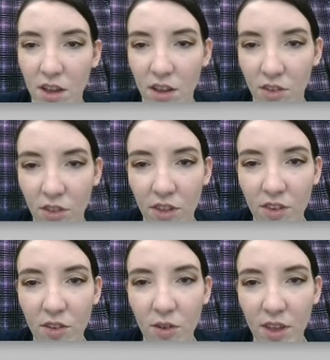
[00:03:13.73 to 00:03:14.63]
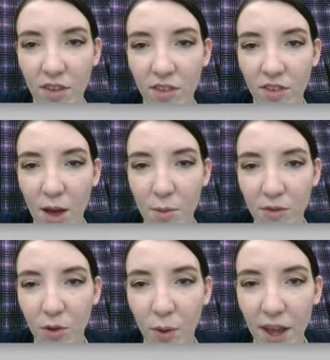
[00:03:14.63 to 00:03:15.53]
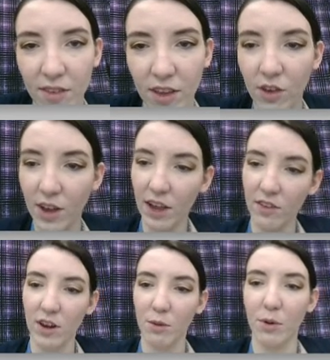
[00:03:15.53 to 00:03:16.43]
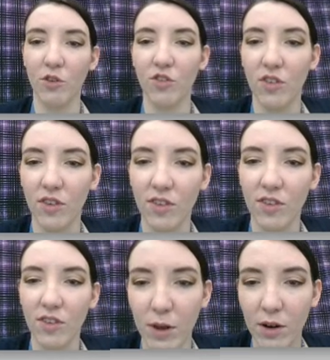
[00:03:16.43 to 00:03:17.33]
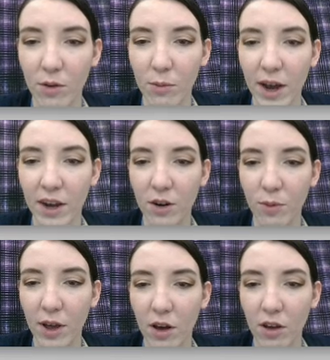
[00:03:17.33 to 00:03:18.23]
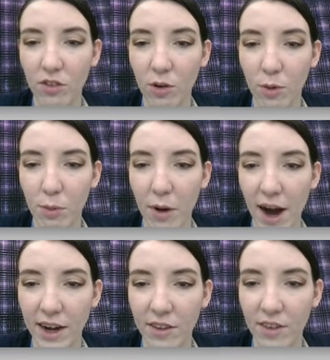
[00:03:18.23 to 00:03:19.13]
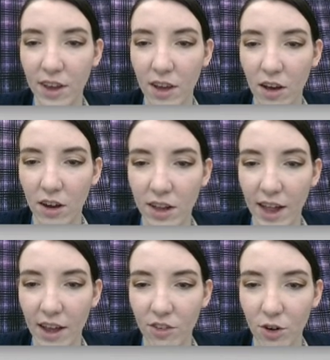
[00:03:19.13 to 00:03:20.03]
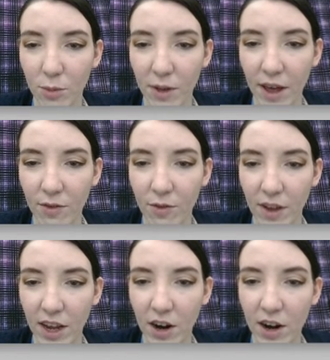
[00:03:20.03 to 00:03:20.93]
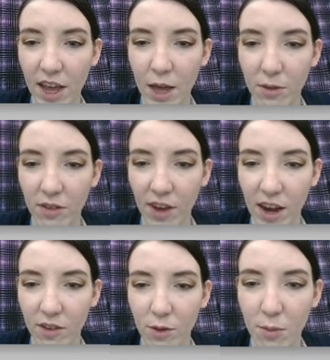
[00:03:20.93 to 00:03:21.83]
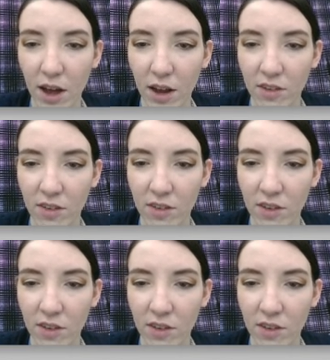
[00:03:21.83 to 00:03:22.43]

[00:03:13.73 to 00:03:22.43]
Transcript: So this is only some of the ways that you guys can approach this assignment. Reminder, we also were practicing on Classroom, like fitting our name inside of a box.